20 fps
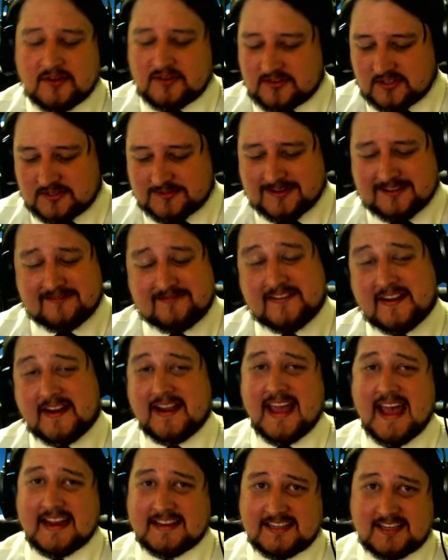So it's been a very
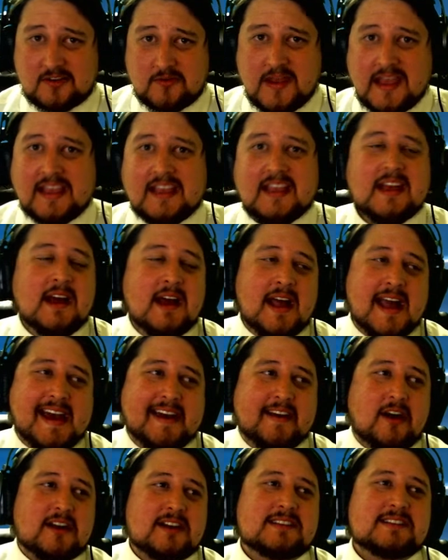hectic week, and
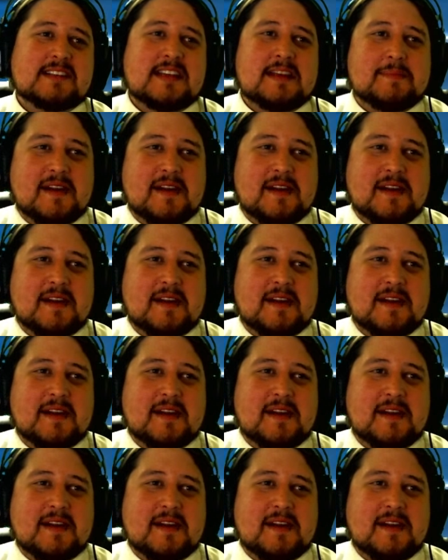honestly,